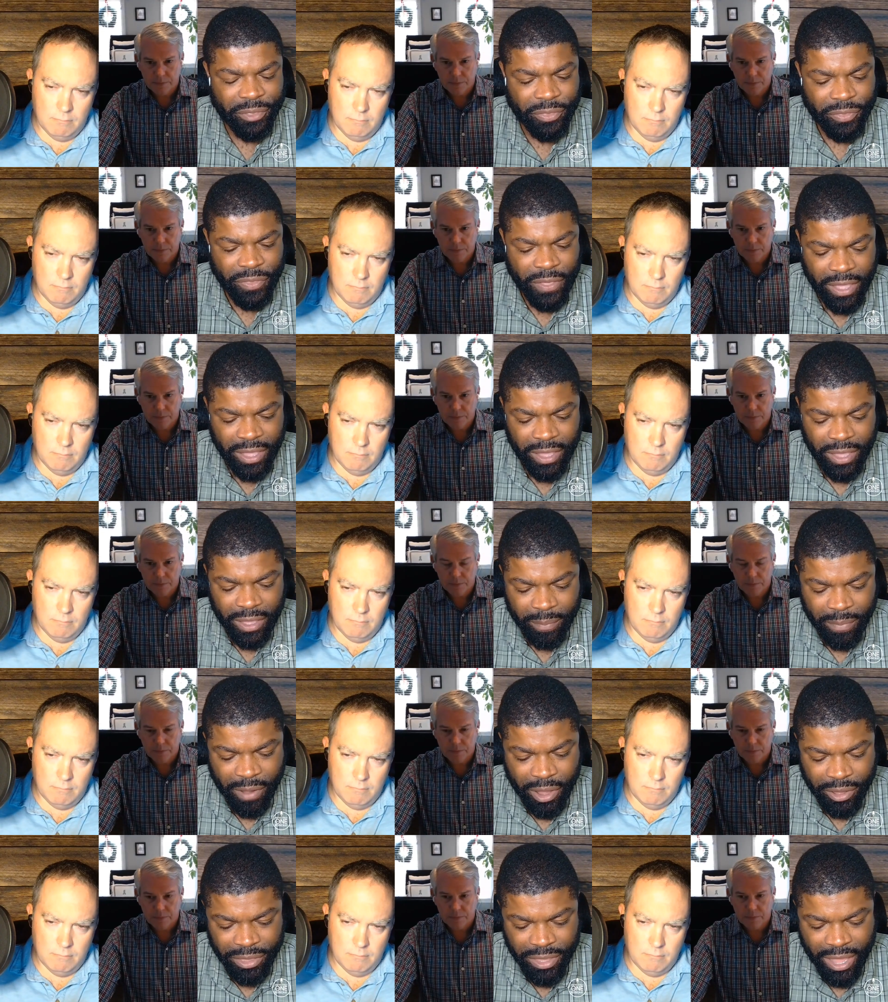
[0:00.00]
Speaker 1: for thinking
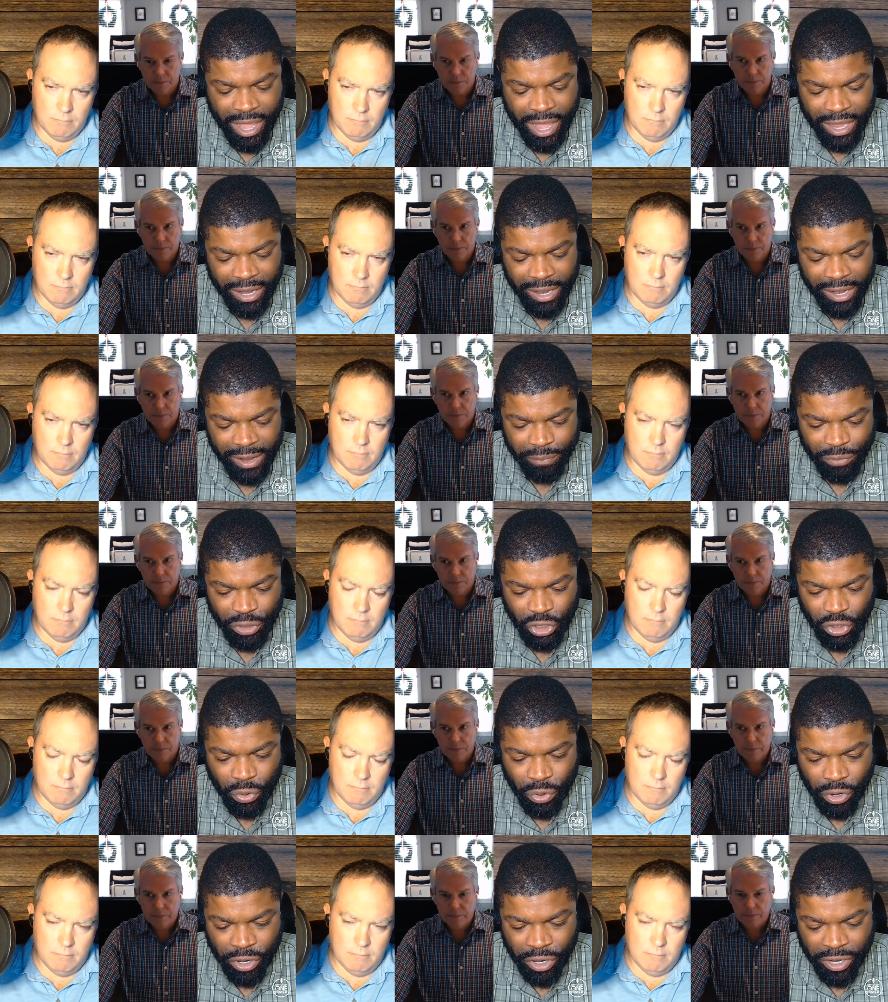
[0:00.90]
about that. And I'm
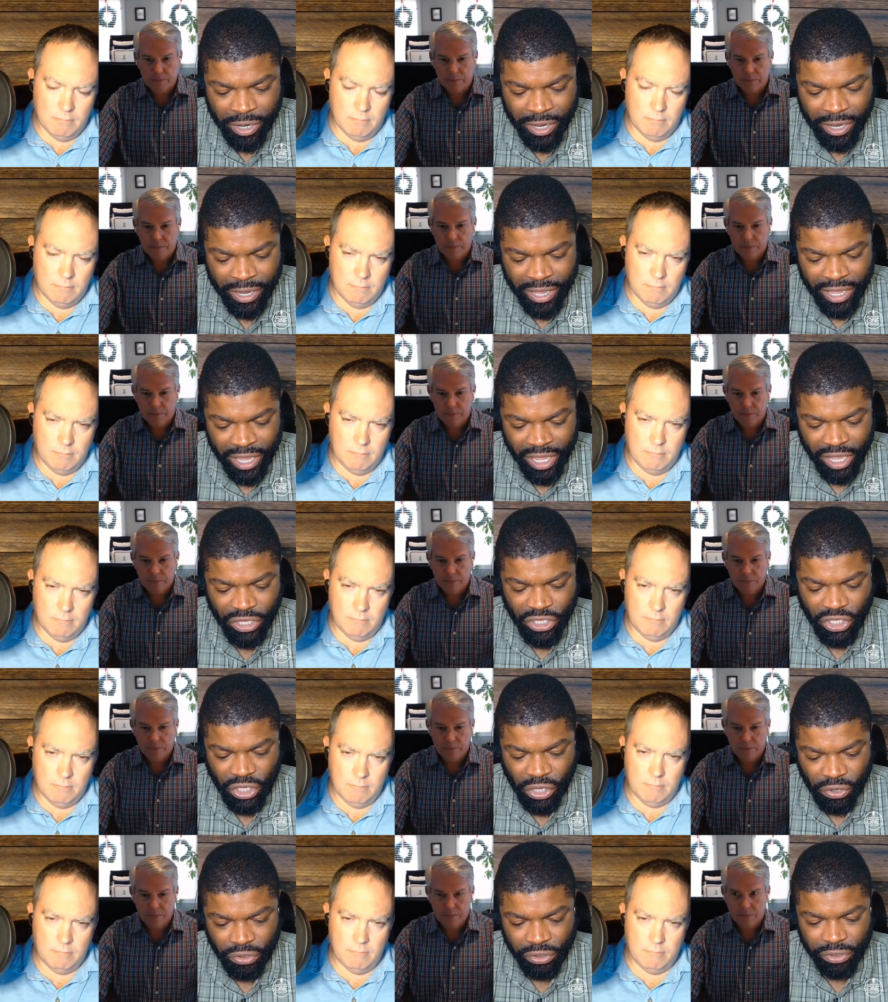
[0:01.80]
sure
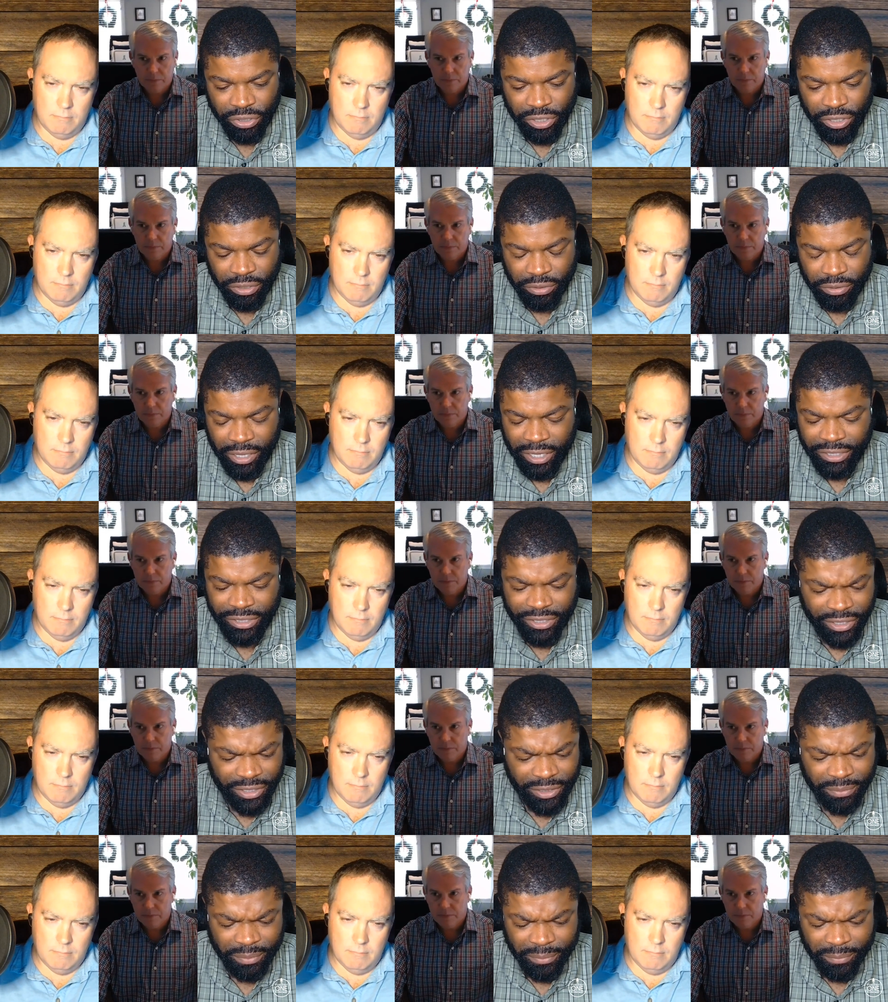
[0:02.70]
internally you're like,
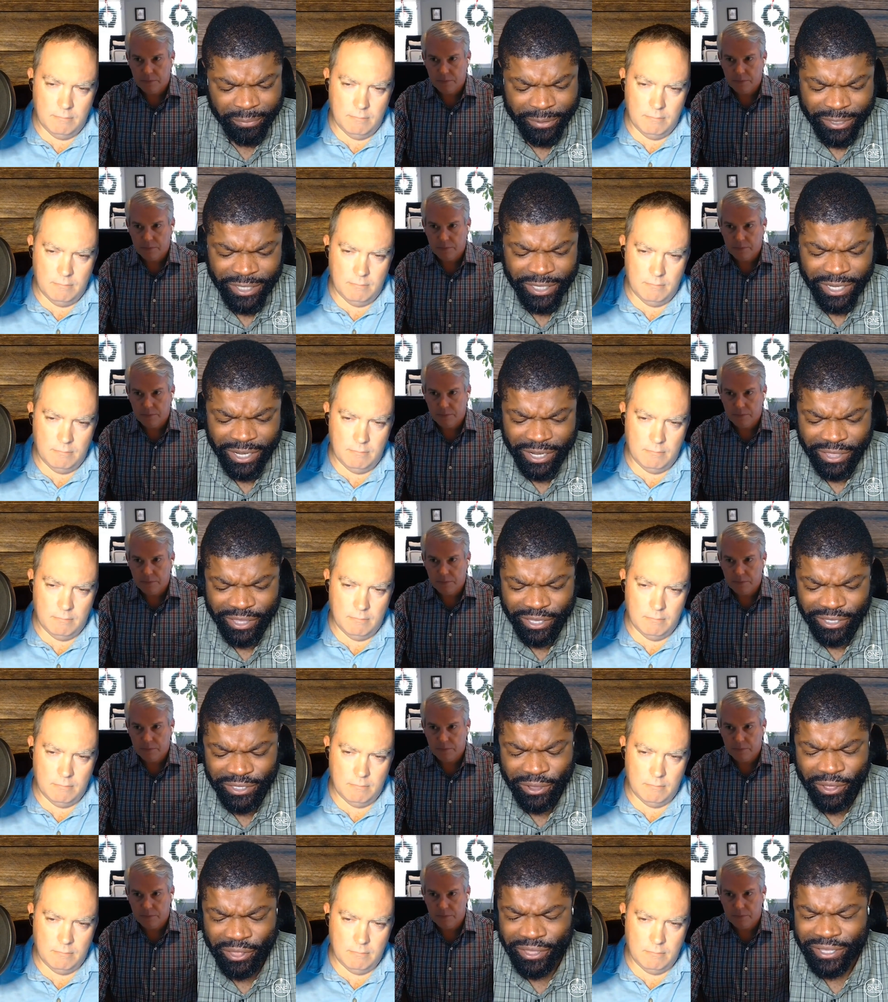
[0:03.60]
geez, we're sending this
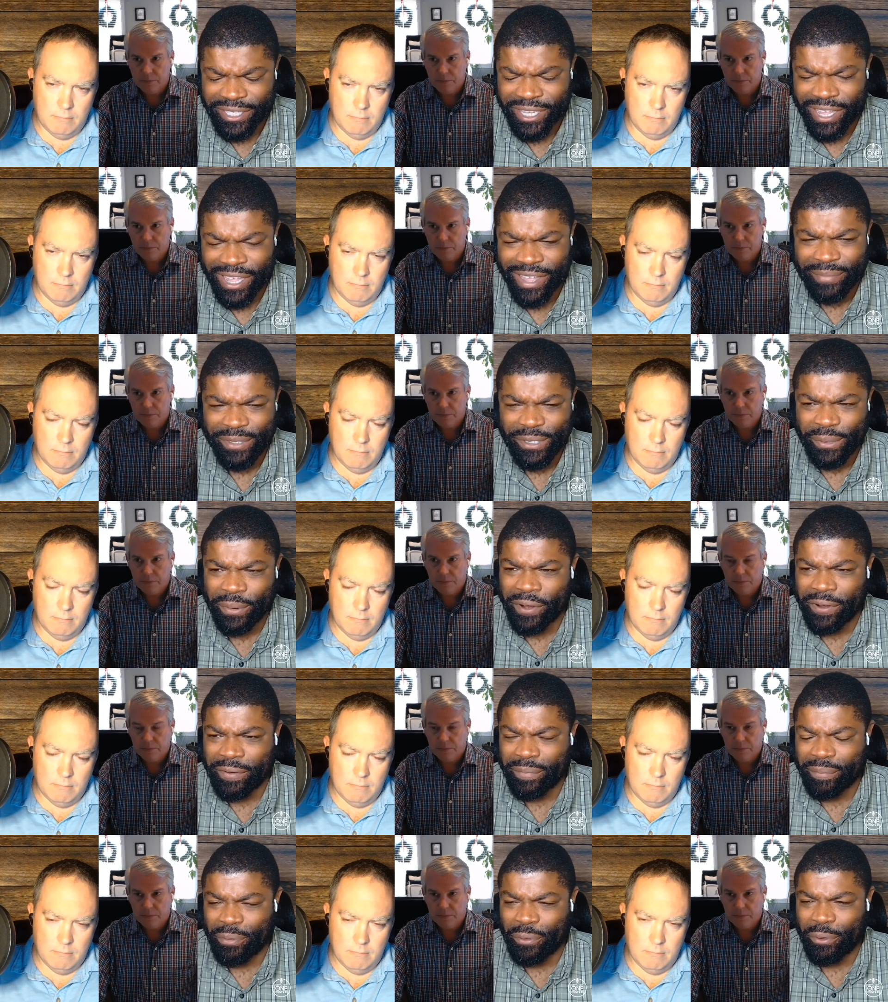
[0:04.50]
all the time to our
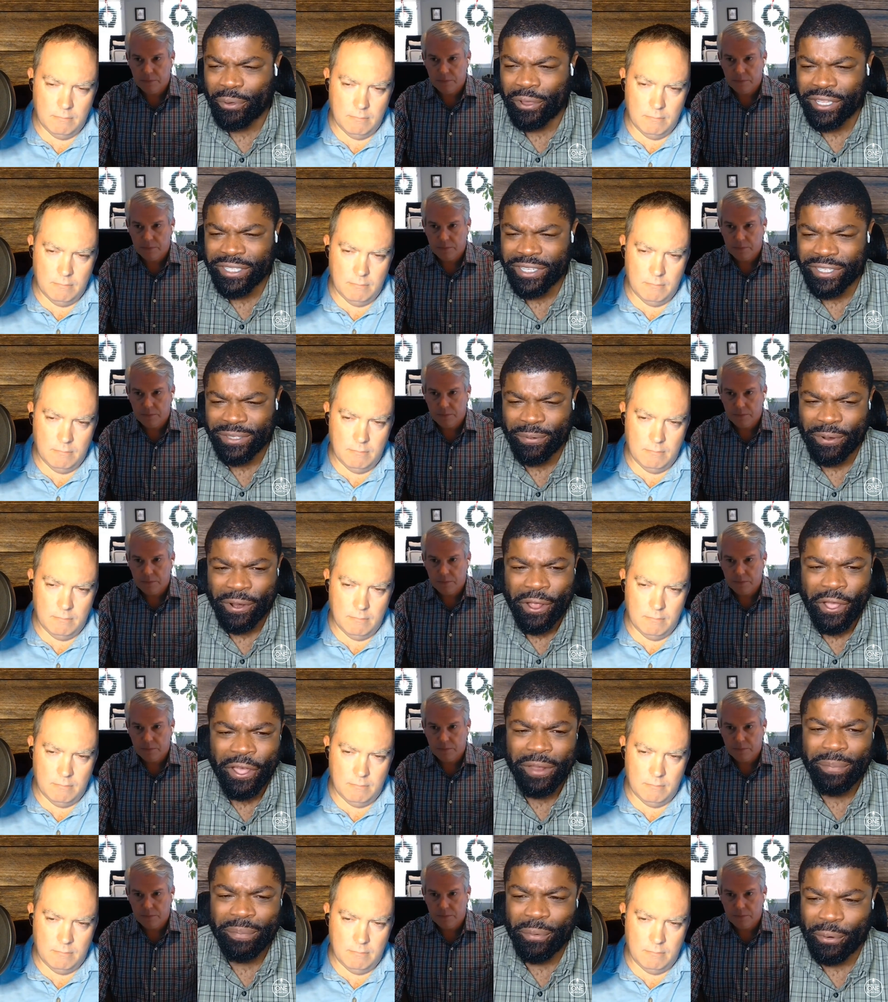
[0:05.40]
employees as we're
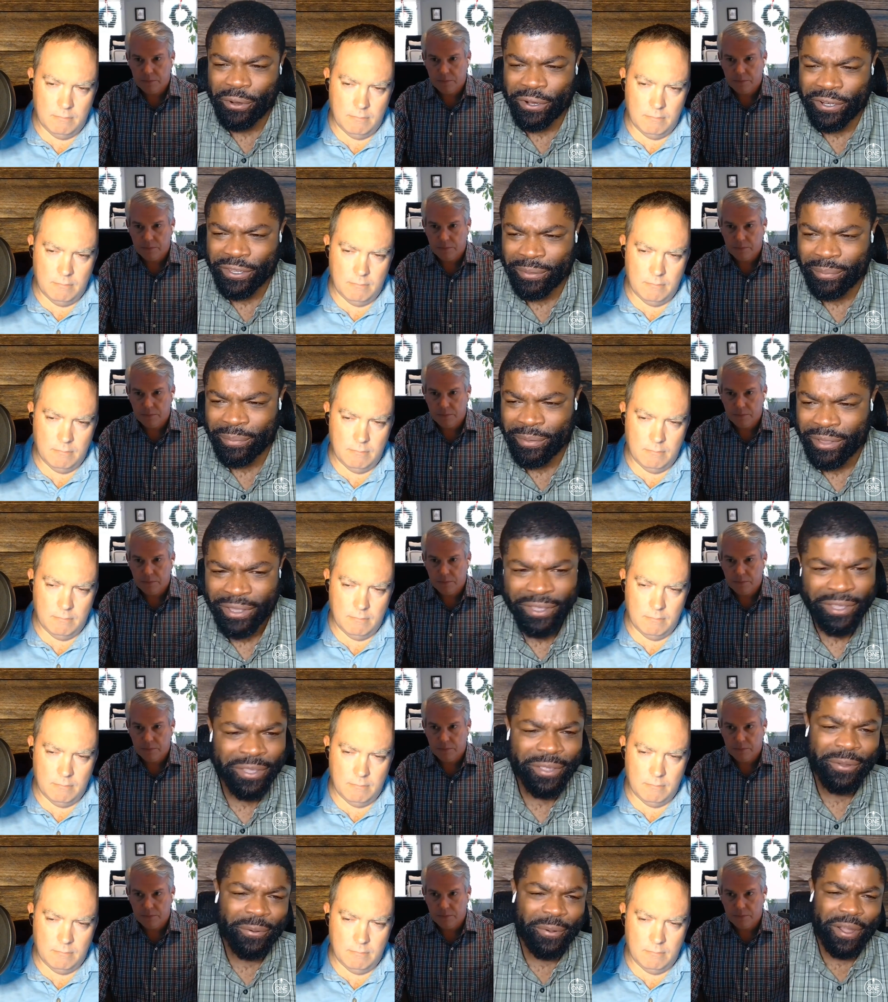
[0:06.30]
onboarding them.
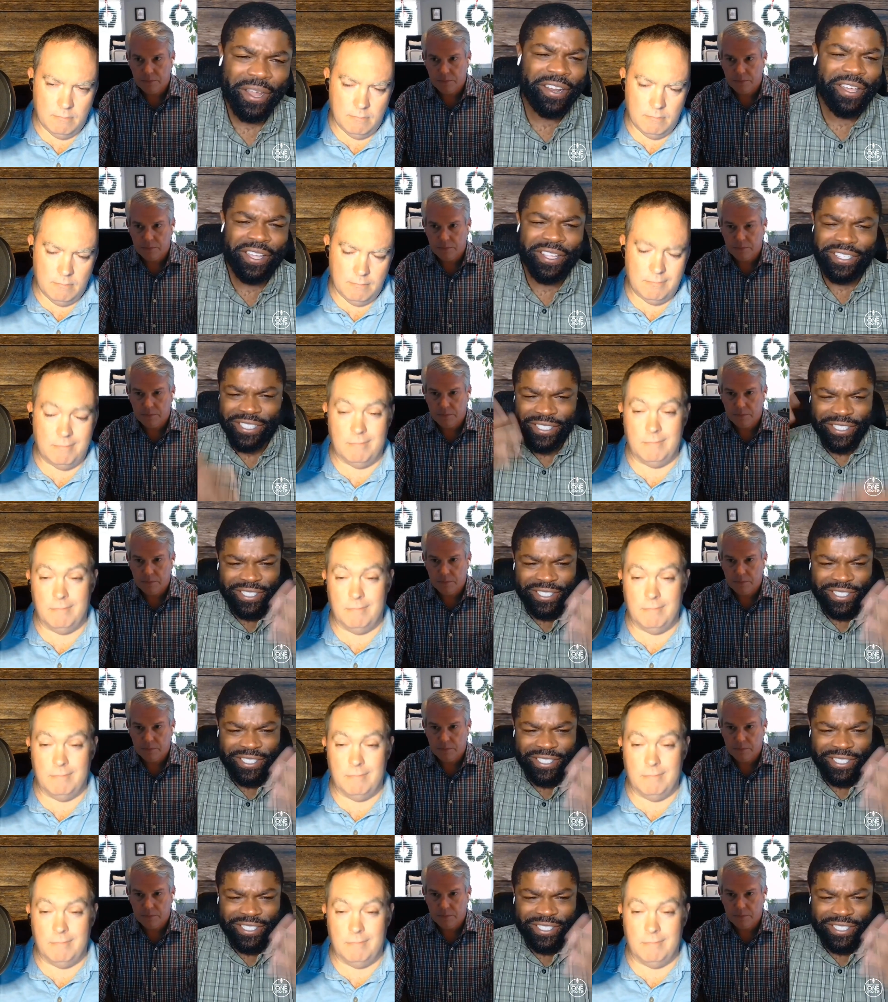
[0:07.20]
Why not